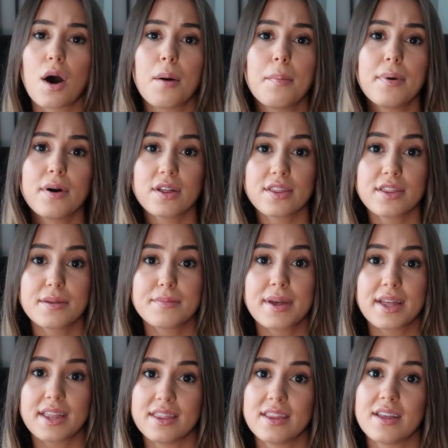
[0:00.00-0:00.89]
I'll put them
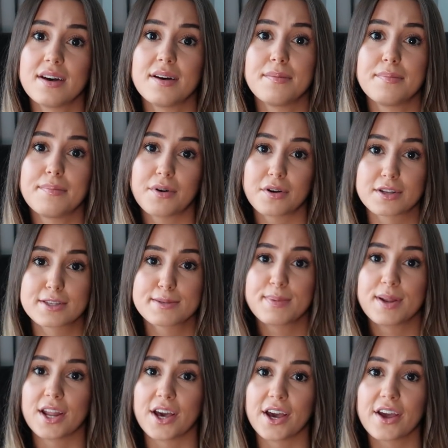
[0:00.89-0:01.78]
in the box
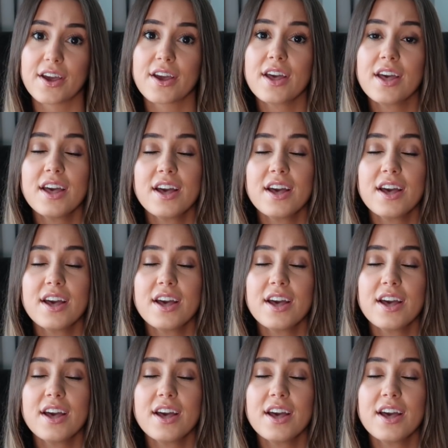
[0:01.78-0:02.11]
below